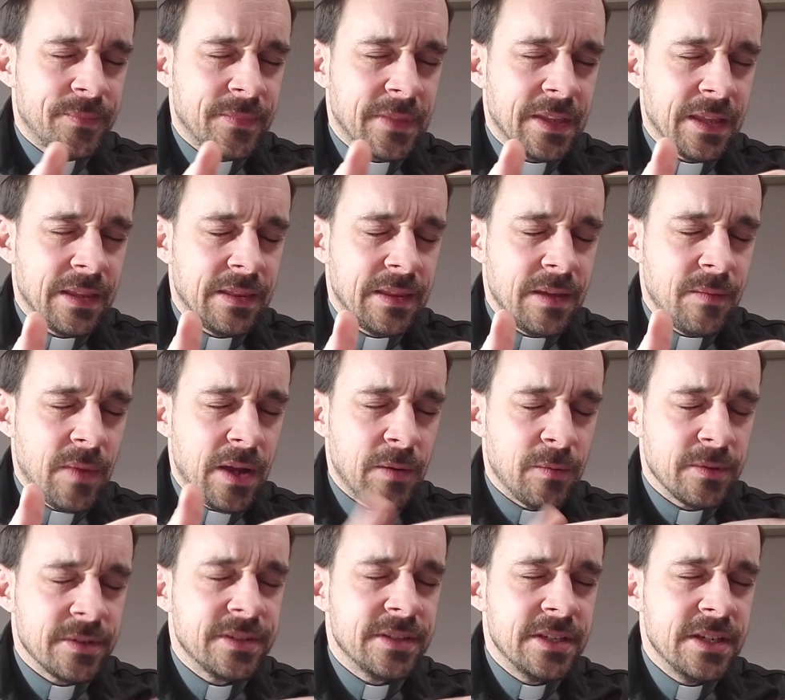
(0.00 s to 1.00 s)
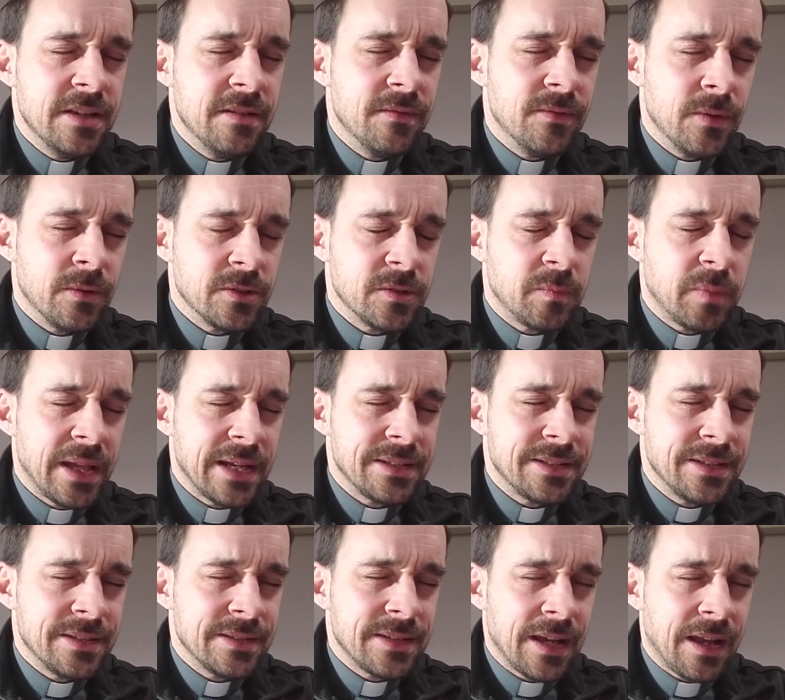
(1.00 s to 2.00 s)
that they might receive those
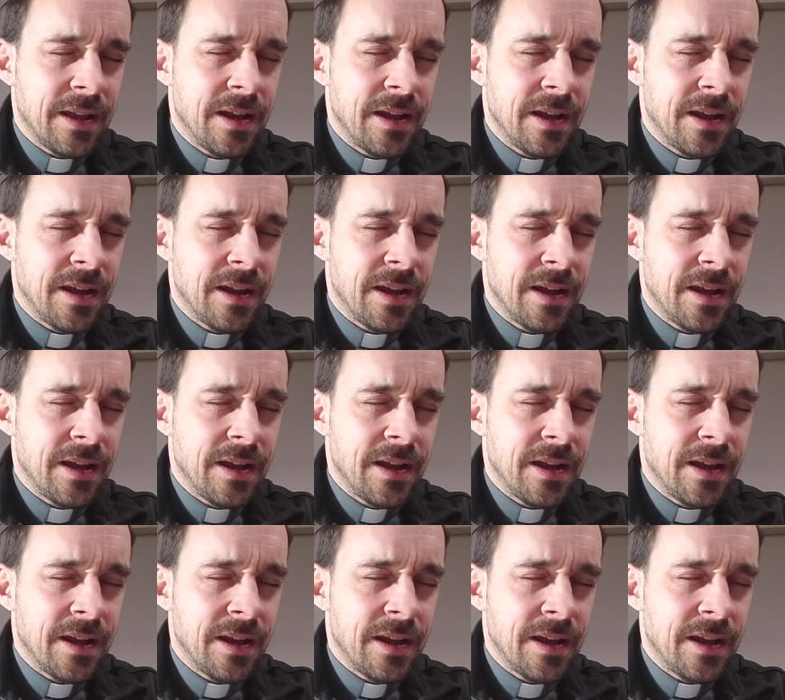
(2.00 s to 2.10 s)
blessings that